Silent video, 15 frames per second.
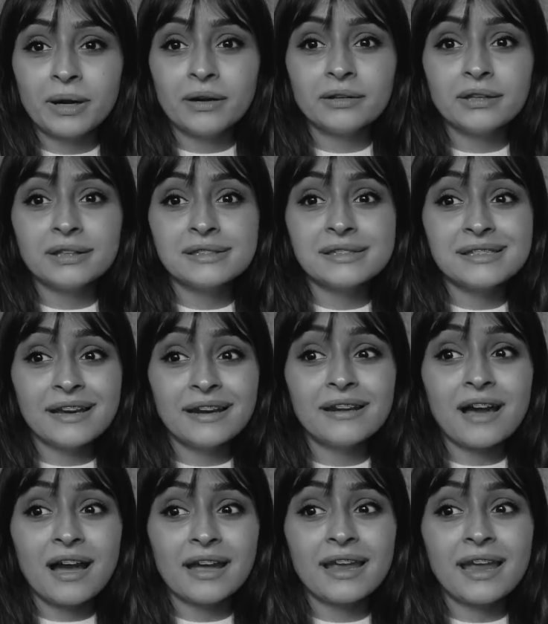But
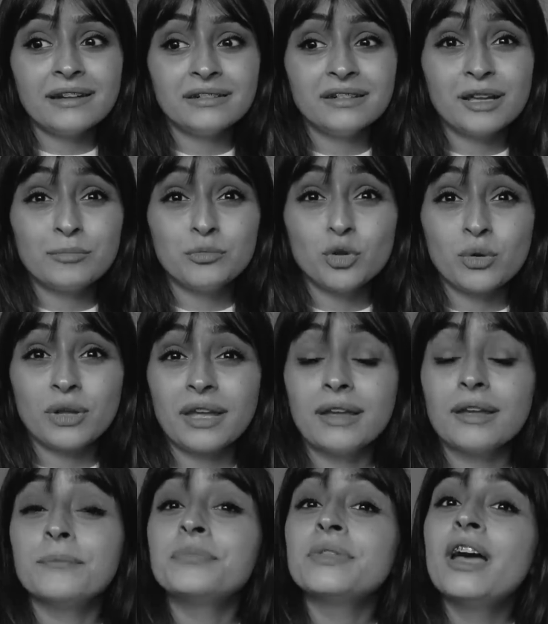instead I ended up
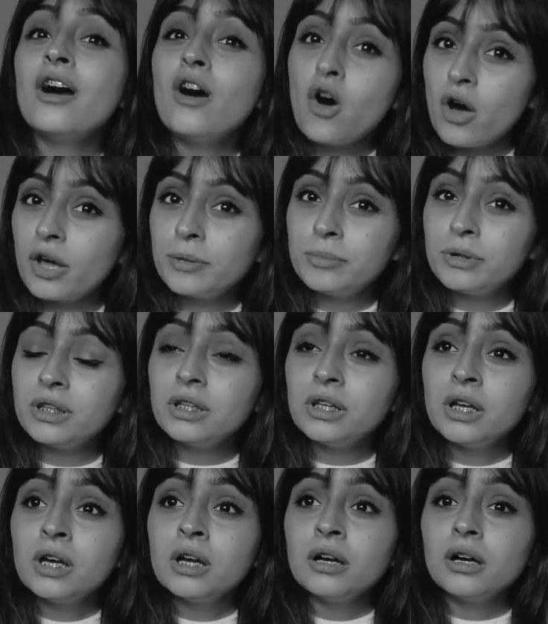looking
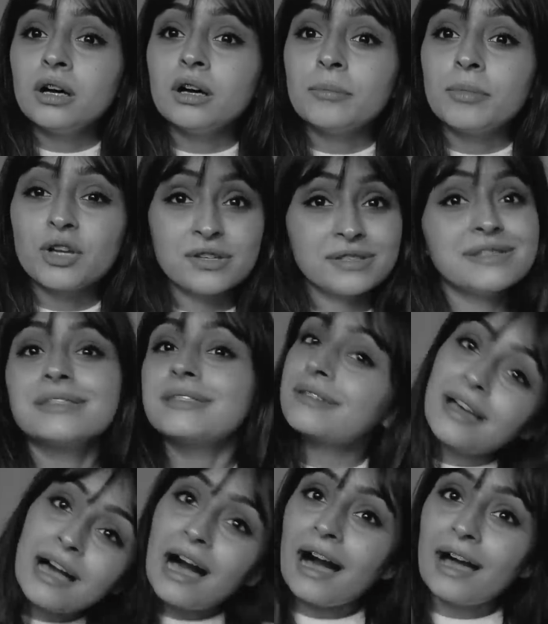horrible uh, because
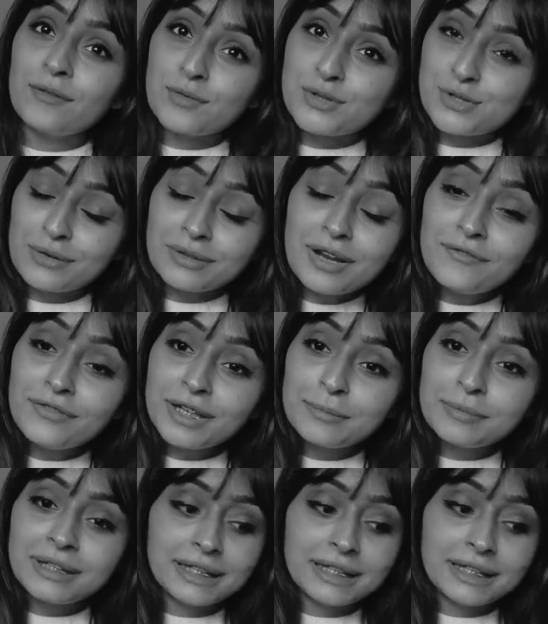I was not comfortable